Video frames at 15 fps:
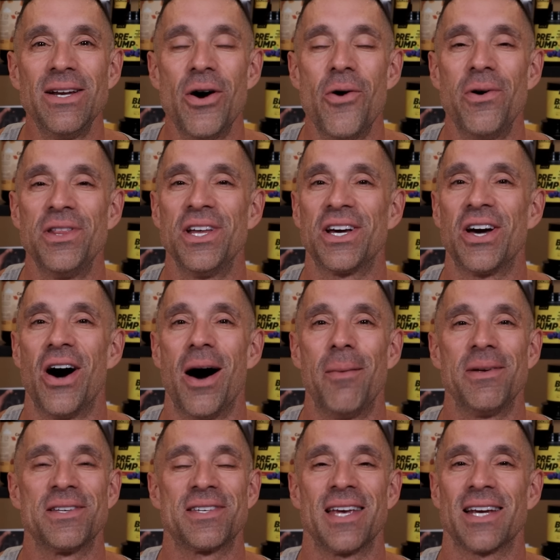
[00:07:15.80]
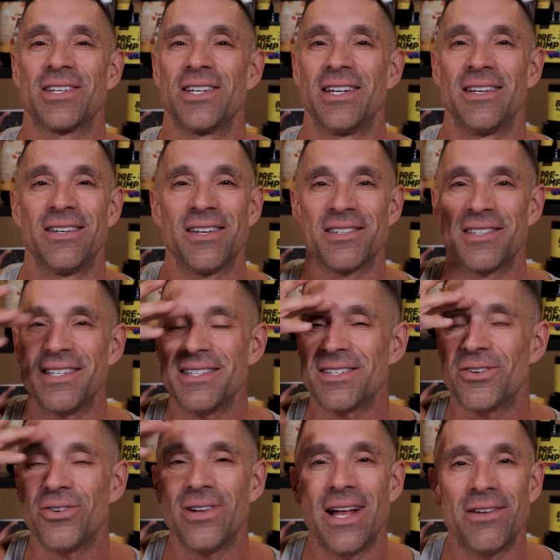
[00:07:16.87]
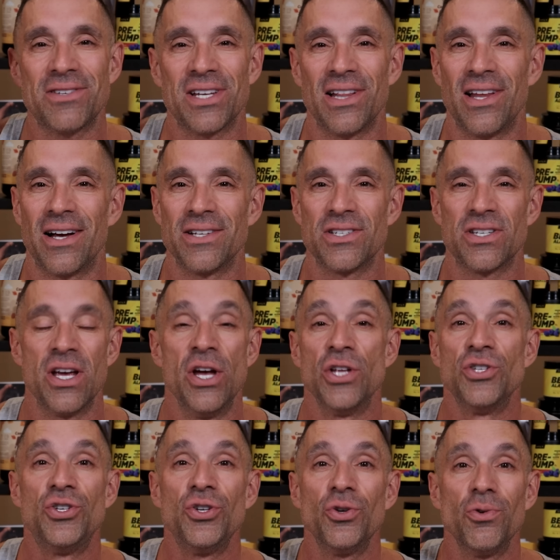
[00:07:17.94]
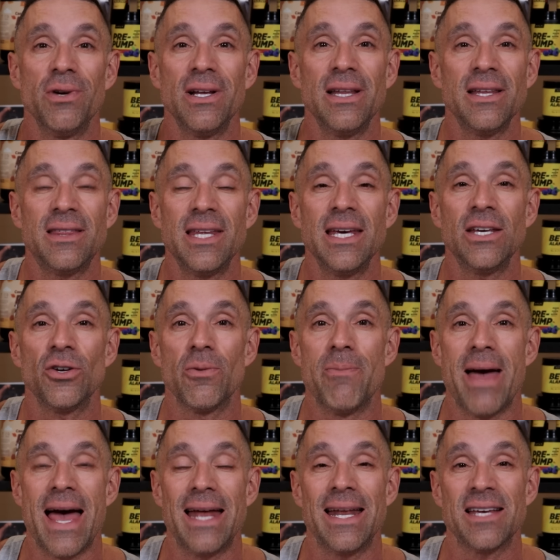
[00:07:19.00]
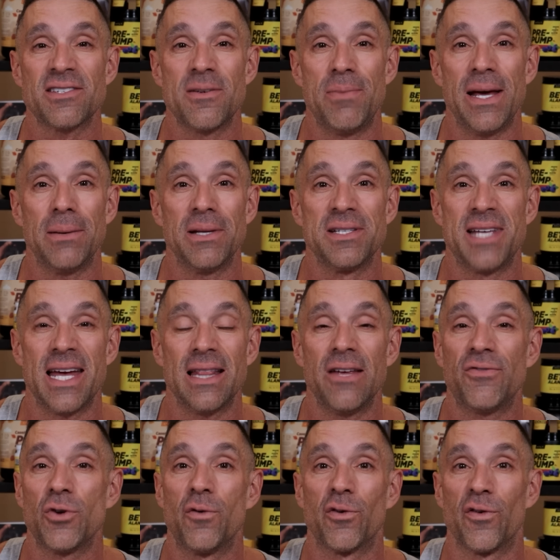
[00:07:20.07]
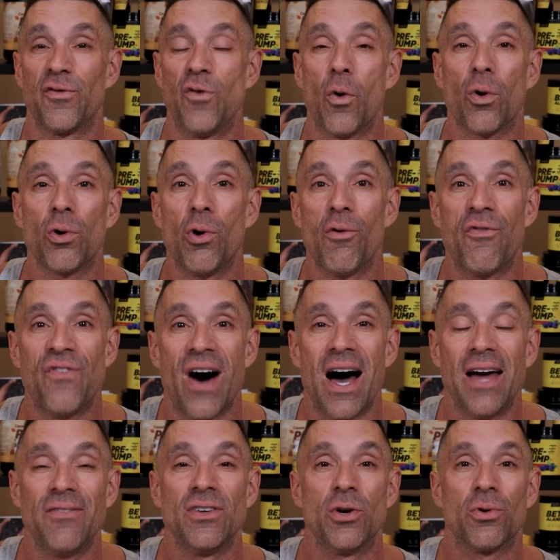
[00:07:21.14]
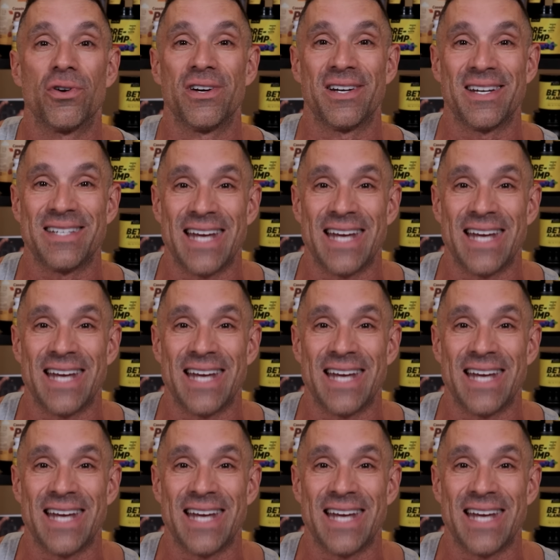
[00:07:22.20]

know in the comment section, does this girl out to lunch? Do you really think your man has to be able to deadlift over 405 in order to